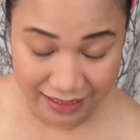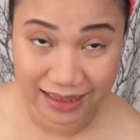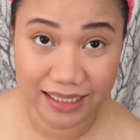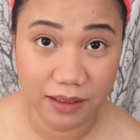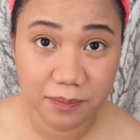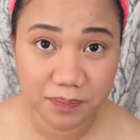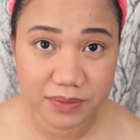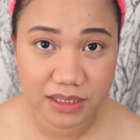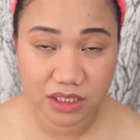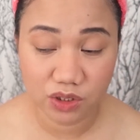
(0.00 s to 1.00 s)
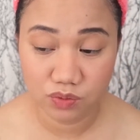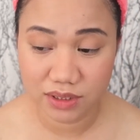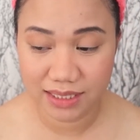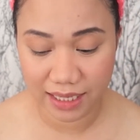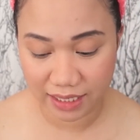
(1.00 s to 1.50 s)
lips,
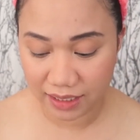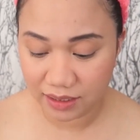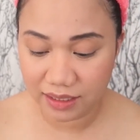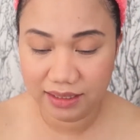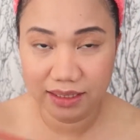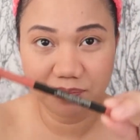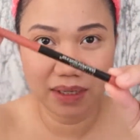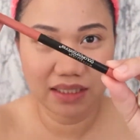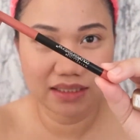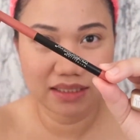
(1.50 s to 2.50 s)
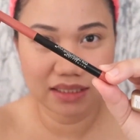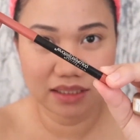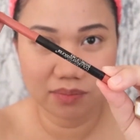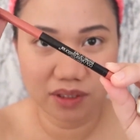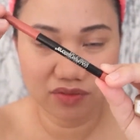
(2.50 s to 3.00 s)
use a lip
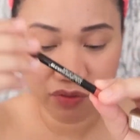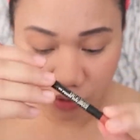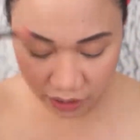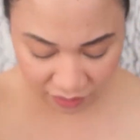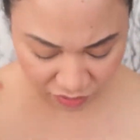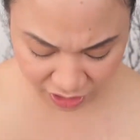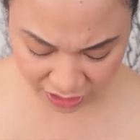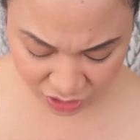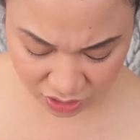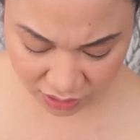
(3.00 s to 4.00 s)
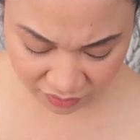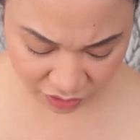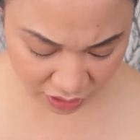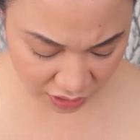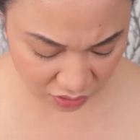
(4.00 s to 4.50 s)
pencil. But for everyday, just
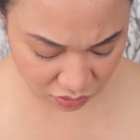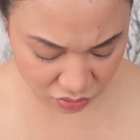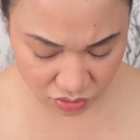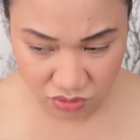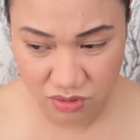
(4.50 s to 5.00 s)
everyday use,